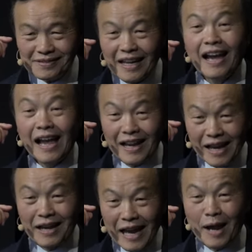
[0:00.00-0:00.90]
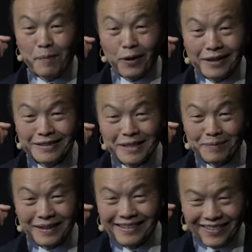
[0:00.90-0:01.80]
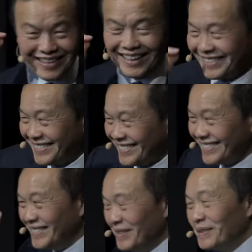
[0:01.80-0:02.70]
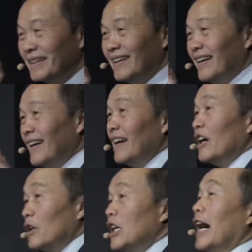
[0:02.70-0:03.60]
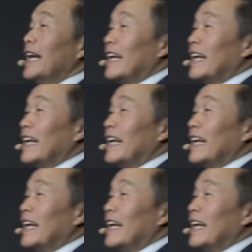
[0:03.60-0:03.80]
The AirPod, something, okay. Turn it